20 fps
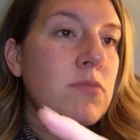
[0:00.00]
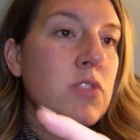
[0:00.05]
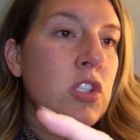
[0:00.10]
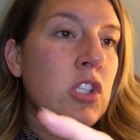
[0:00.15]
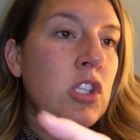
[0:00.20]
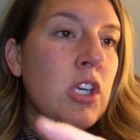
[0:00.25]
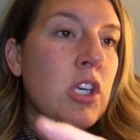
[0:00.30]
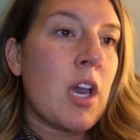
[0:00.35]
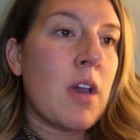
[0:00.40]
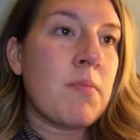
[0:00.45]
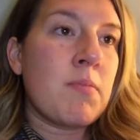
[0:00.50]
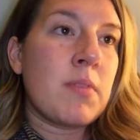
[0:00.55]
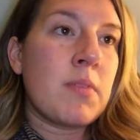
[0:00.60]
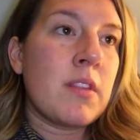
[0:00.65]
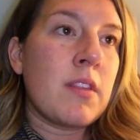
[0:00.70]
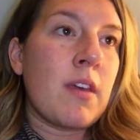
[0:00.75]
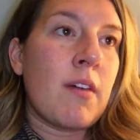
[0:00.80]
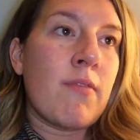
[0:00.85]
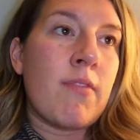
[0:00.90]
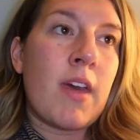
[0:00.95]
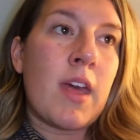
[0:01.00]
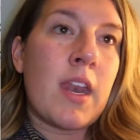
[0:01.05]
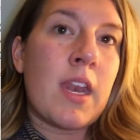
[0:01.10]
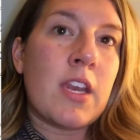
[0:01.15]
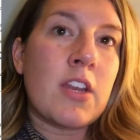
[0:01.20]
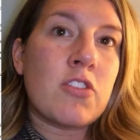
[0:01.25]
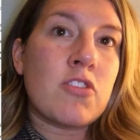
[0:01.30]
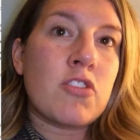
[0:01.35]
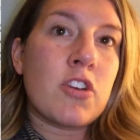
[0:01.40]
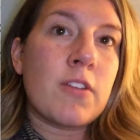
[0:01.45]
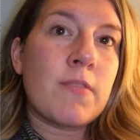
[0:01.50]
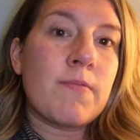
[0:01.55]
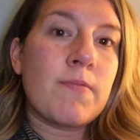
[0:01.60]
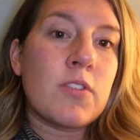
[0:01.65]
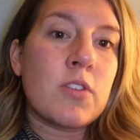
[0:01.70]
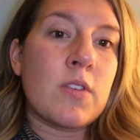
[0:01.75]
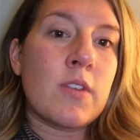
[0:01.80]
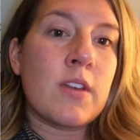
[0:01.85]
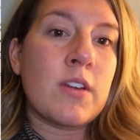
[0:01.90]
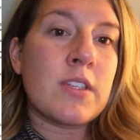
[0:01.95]
to look up and of that nature.
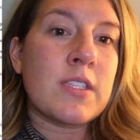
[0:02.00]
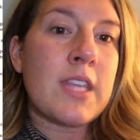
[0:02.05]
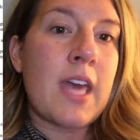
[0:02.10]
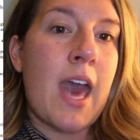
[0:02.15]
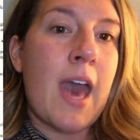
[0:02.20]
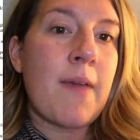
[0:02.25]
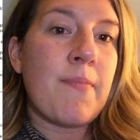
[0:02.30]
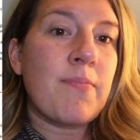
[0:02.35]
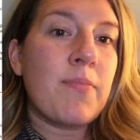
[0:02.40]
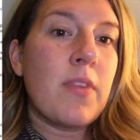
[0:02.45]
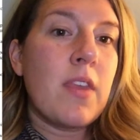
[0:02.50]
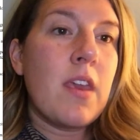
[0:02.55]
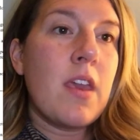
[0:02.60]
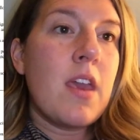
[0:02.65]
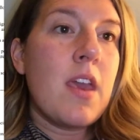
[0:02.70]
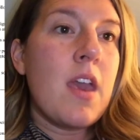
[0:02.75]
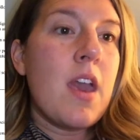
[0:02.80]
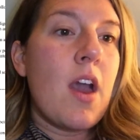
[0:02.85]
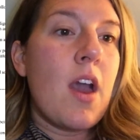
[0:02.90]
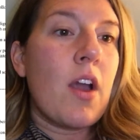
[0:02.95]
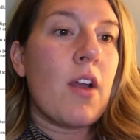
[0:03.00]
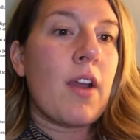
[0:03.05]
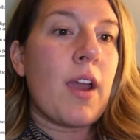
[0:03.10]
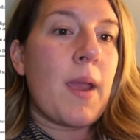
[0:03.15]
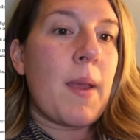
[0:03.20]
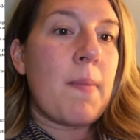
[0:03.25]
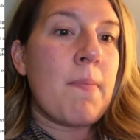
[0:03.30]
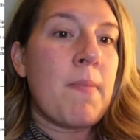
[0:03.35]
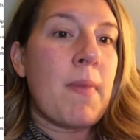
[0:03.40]
So there's that. All right,